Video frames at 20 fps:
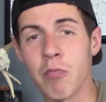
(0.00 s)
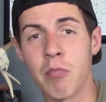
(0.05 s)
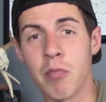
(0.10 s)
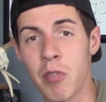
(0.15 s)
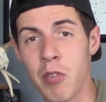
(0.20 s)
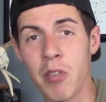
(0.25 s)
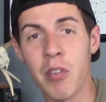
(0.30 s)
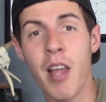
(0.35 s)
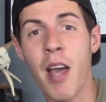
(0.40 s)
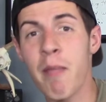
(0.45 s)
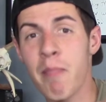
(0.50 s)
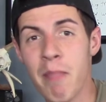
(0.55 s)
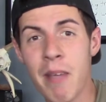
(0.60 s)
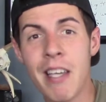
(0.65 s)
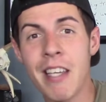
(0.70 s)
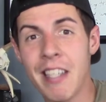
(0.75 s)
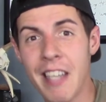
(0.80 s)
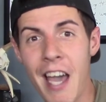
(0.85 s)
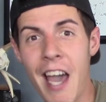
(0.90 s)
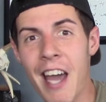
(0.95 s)
let
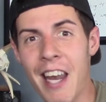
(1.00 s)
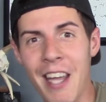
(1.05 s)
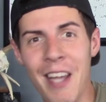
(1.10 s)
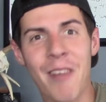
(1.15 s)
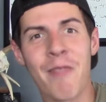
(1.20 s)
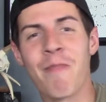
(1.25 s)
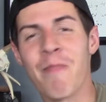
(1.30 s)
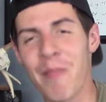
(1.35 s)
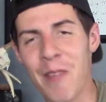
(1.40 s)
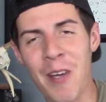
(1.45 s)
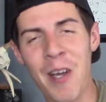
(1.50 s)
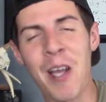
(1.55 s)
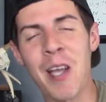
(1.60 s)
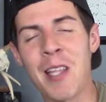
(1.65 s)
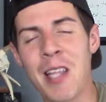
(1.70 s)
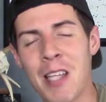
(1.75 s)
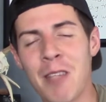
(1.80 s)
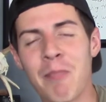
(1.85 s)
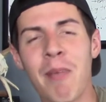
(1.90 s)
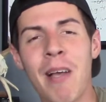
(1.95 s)
me get it. All right,
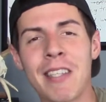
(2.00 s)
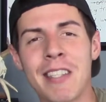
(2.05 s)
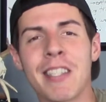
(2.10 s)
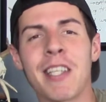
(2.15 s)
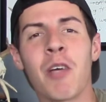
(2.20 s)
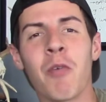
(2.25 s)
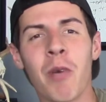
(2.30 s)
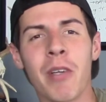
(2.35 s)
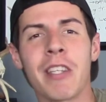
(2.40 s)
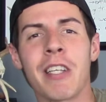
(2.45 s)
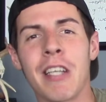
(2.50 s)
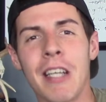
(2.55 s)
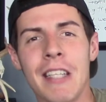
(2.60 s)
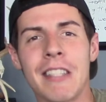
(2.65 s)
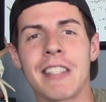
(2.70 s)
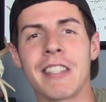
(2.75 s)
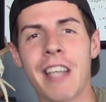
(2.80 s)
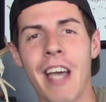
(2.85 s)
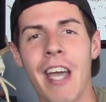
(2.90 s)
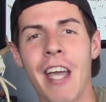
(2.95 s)
that's basically what
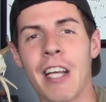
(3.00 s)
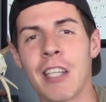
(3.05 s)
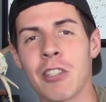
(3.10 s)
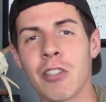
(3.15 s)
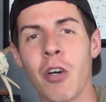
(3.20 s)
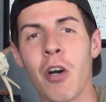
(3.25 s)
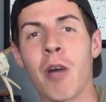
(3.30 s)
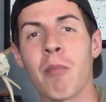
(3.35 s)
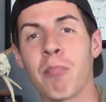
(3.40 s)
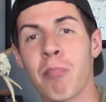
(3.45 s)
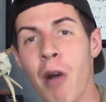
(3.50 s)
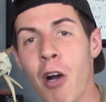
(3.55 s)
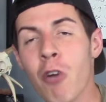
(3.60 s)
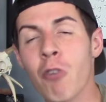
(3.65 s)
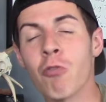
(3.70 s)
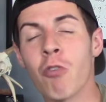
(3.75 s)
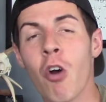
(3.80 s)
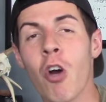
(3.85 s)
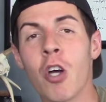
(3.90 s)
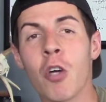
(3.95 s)
it's saying. So a
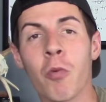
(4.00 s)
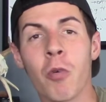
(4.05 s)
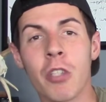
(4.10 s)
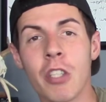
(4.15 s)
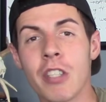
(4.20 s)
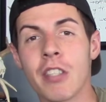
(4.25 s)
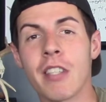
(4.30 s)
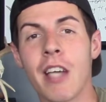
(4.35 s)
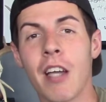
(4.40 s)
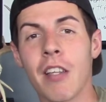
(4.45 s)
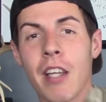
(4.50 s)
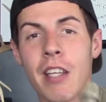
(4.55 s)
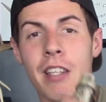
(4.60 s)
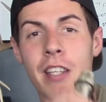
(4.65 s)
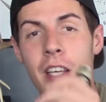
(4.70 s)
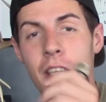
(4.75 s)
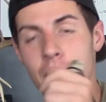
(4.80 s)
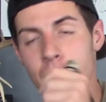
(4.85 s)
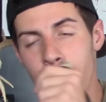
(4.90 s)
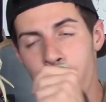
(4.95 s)
buck roar would just sound like
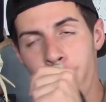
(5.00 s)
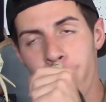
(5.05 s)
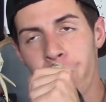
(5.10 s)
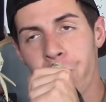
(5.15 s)
this.